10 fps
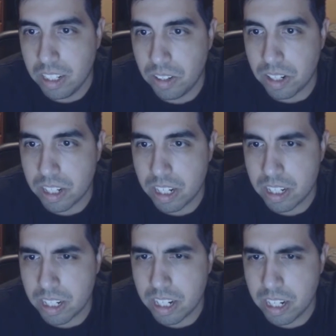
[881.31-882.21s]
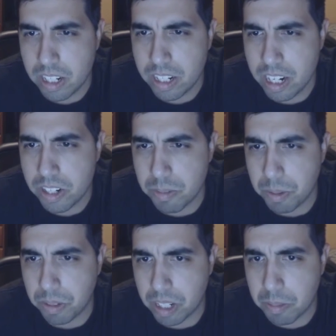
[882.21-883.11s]
You can sense the te
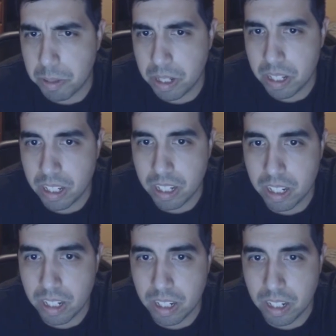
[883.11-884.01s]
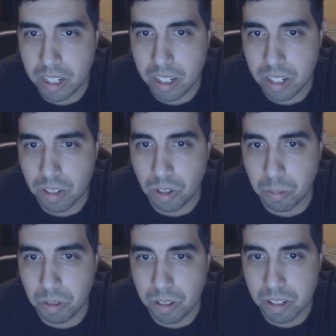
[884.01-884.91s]
tension building up.
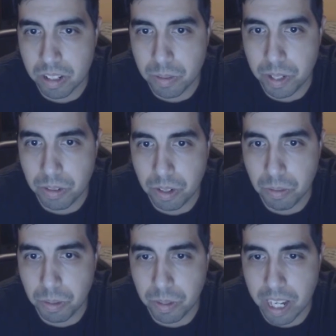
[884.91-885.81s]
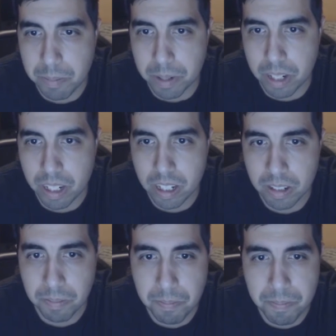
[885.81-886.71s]
Normal, since we don't know what will happen.
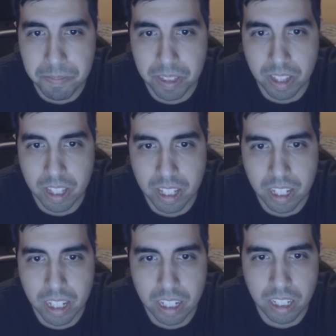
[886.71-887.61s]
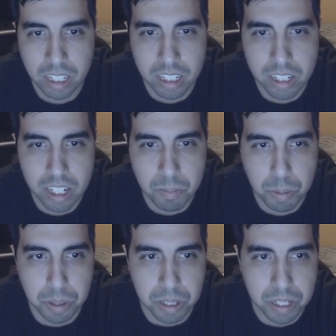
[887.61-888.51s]
Let's stay
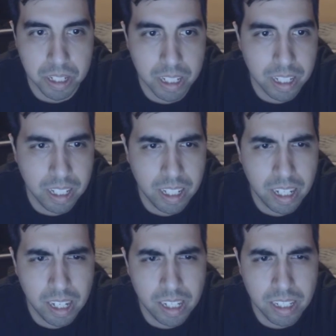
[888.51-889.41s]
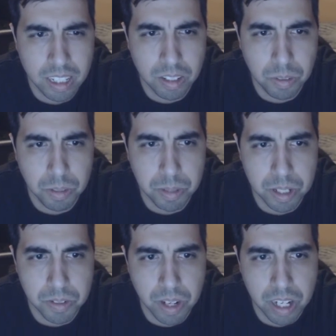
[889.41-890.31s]
put. It wouldn't
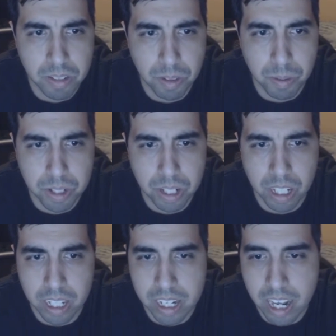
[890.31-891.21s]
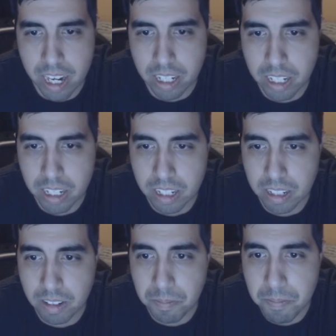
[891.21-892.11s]
be strange if we were suddenly attacked.
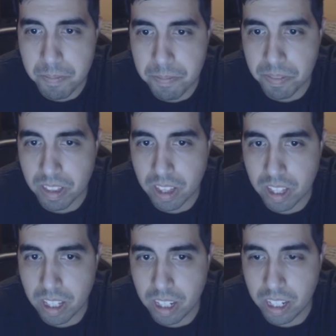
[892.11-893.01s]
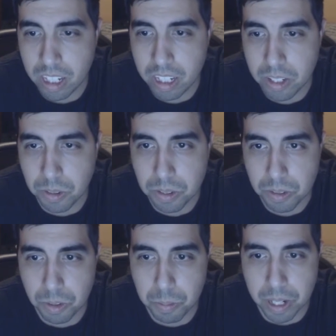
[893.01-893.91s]
And the
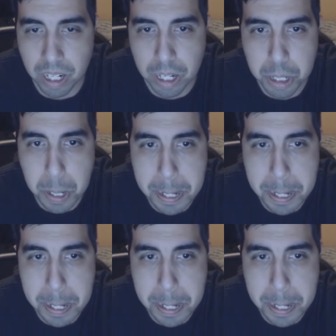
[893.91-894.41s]
doors are opening.